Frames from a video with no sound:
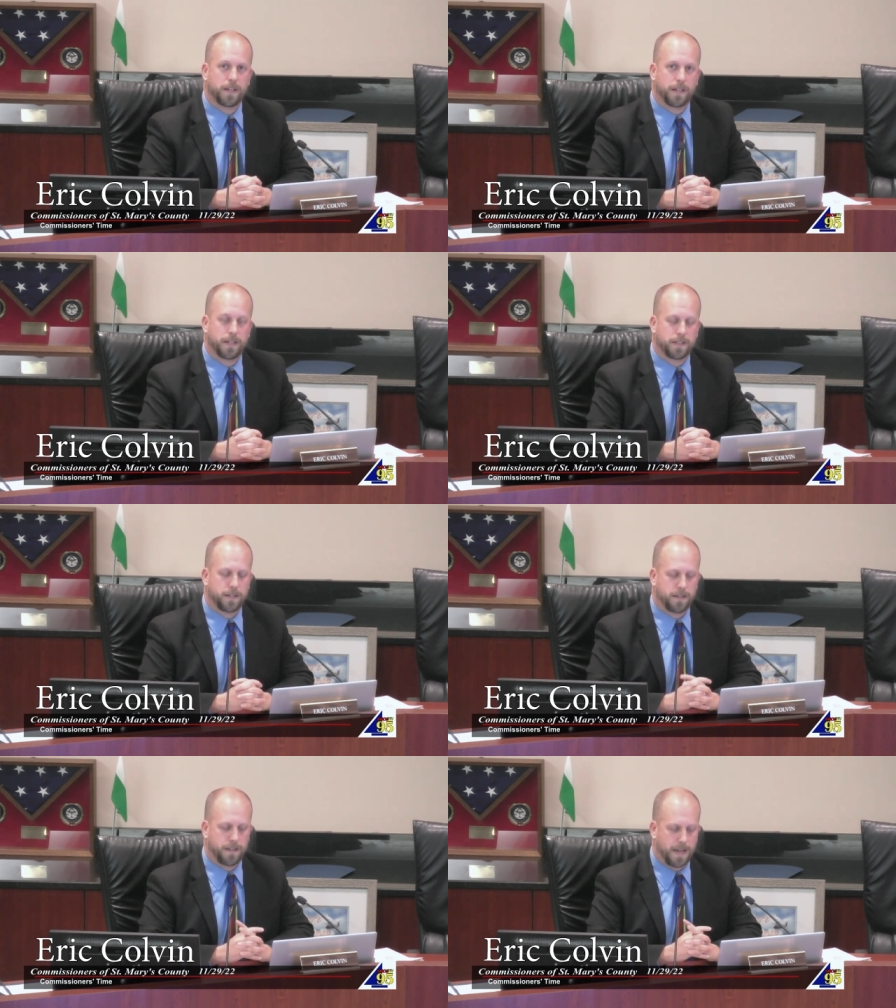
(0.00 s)
And
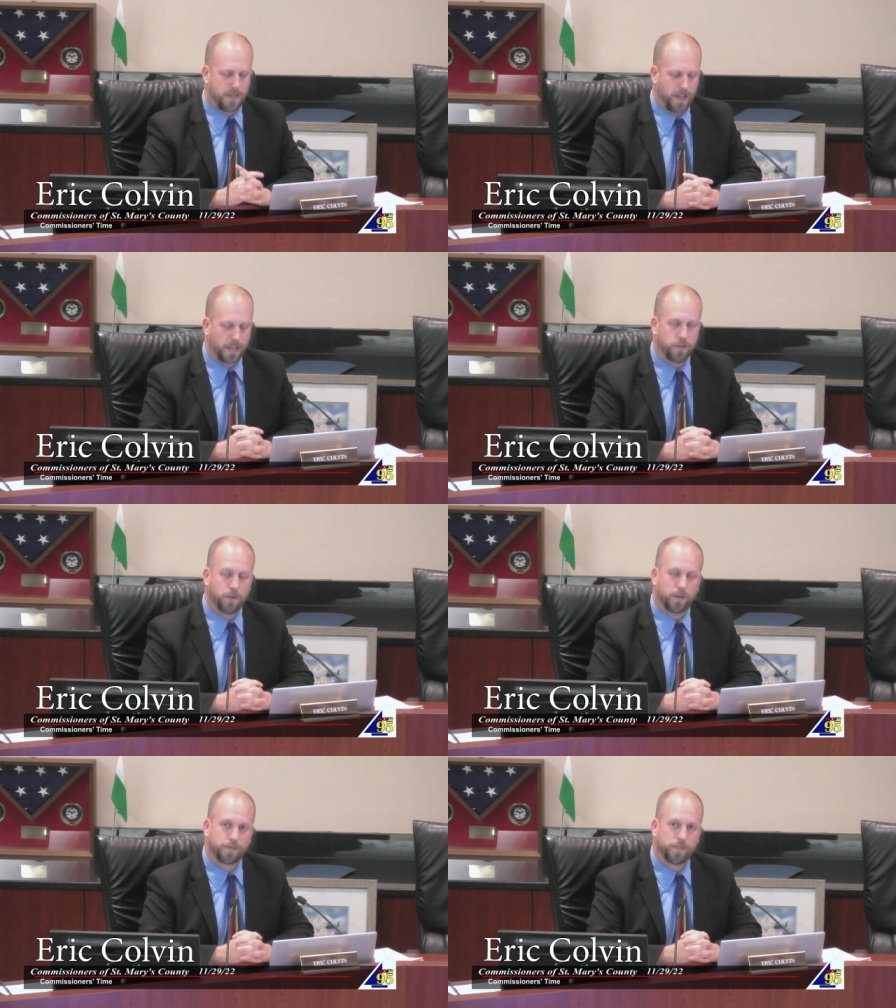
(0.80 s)
uh, I thank
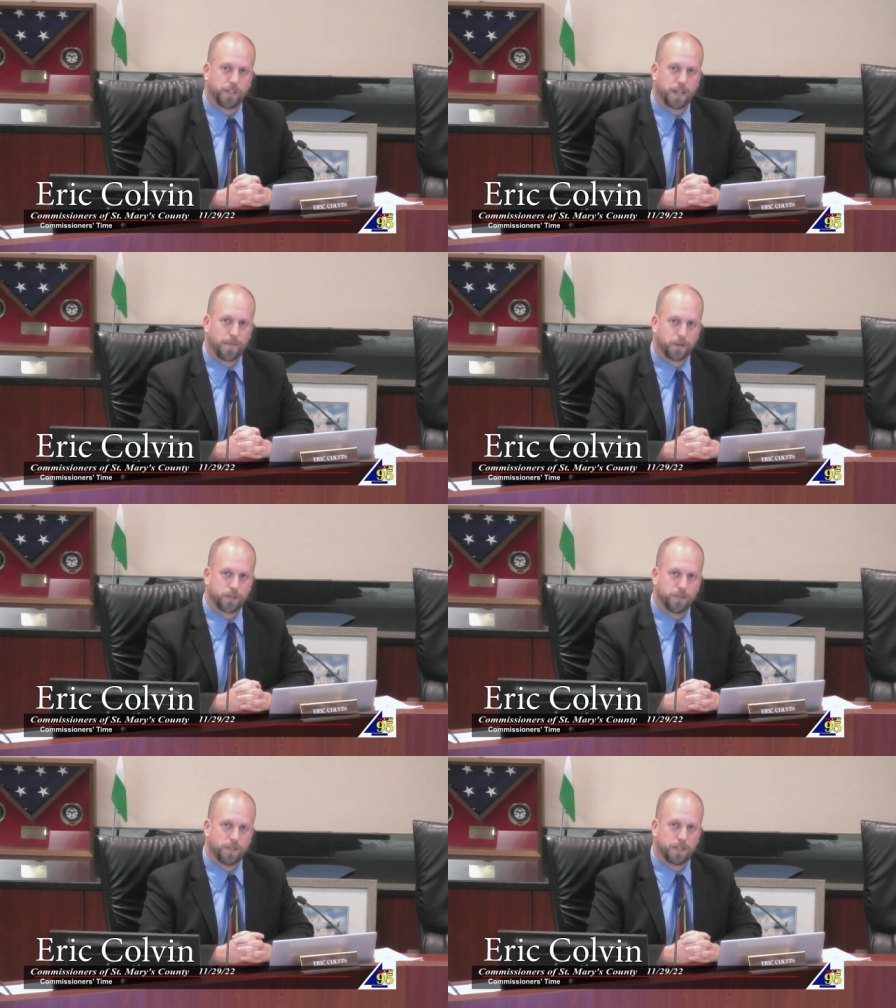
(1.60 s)
you all for the
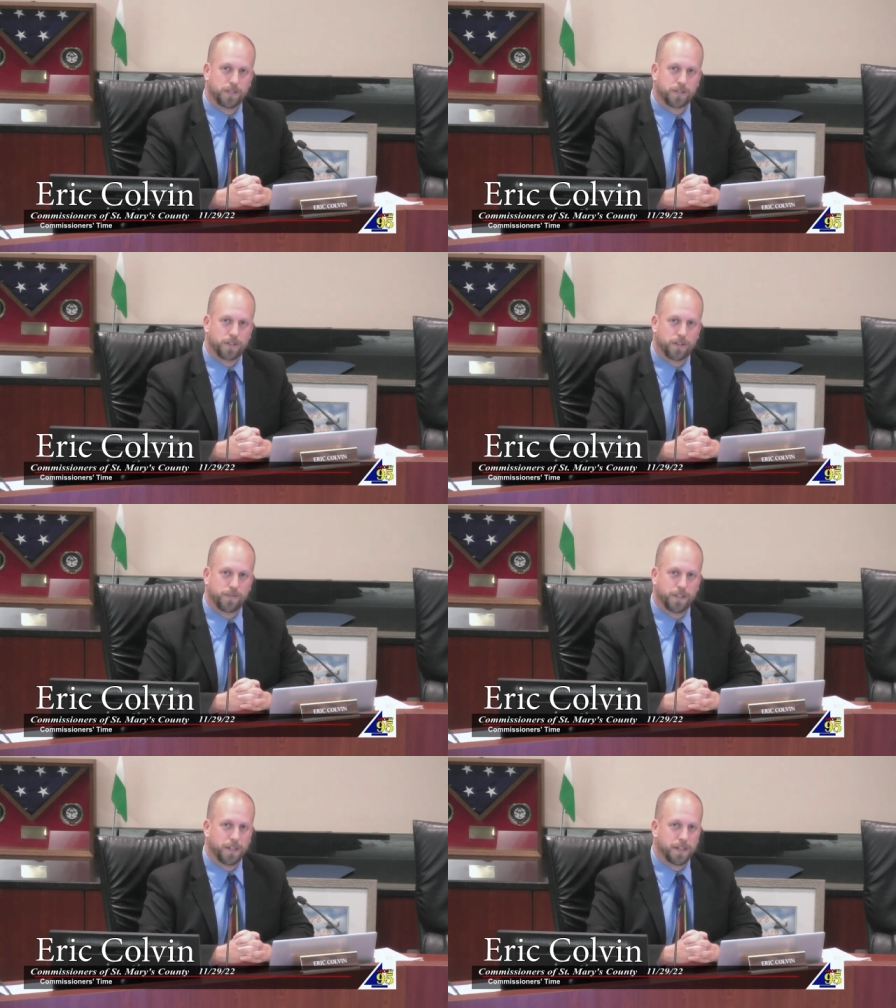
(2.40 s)
opportunity to serve.